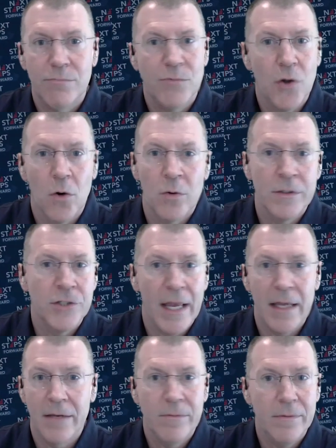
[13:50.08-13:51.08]
Joe and
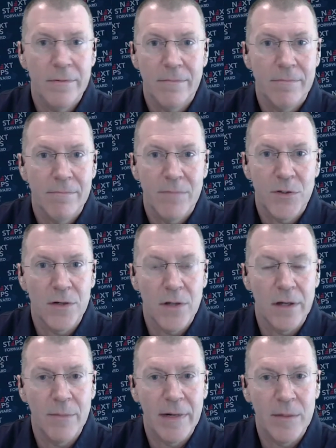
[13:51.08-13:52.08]
Jane start
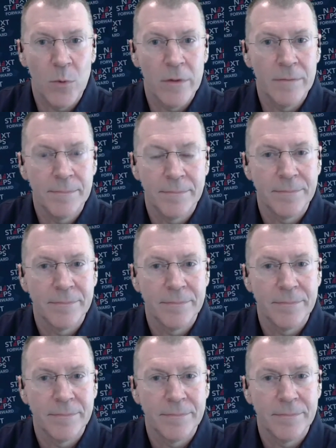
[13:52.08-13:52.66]
talking about it more?